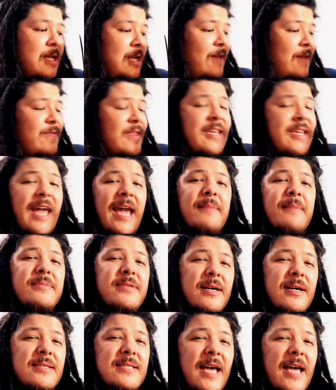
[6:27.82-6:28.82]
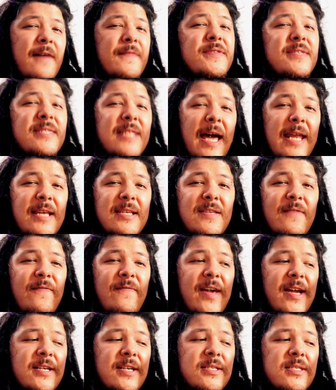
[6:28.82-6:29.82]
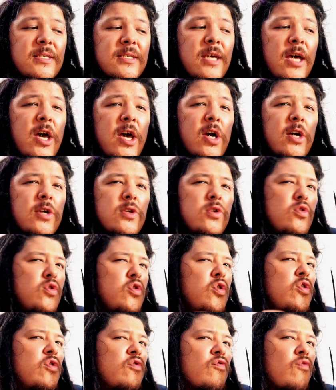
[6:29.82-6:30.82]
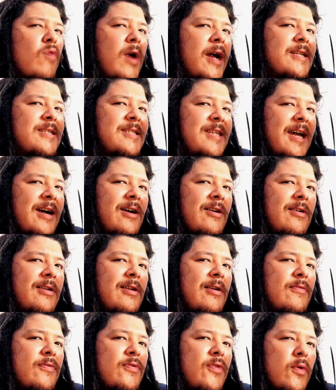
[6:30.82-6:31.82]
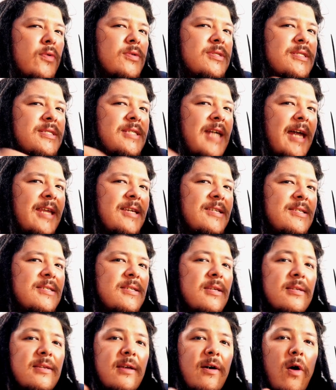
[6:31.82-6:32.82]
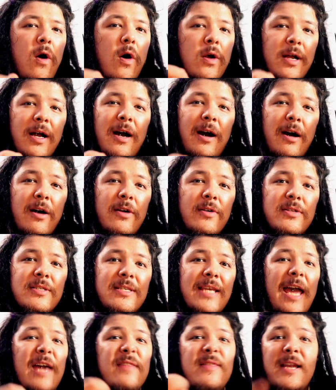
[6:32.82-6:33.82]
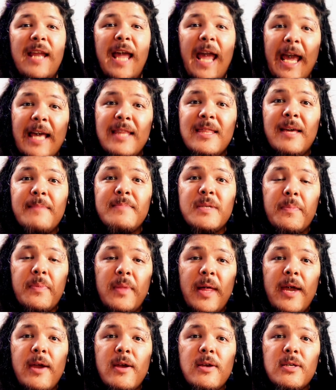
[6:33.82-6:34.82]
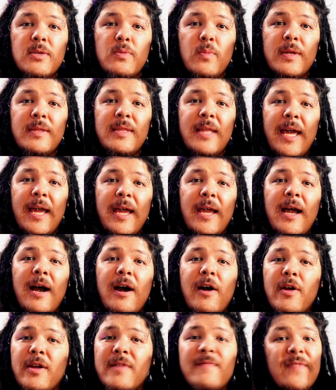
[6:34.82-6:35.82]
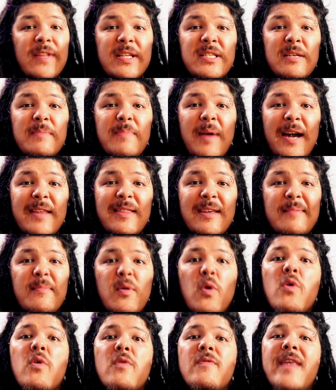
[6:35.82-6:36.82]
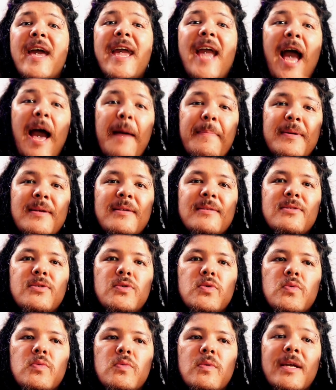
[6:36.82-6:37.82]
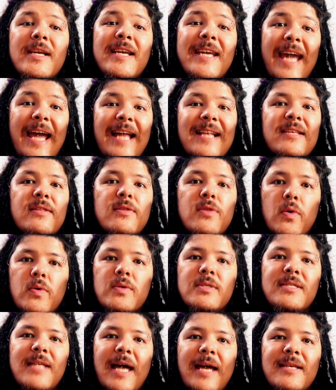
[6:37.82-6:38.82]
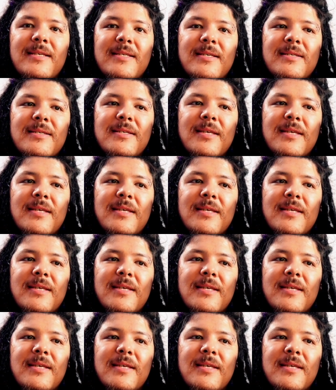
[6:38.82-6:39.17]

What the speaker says: the game does have status effects, you could write down those status on cards and then hand them to players when they are inflicted by them or they happen to get those statuses.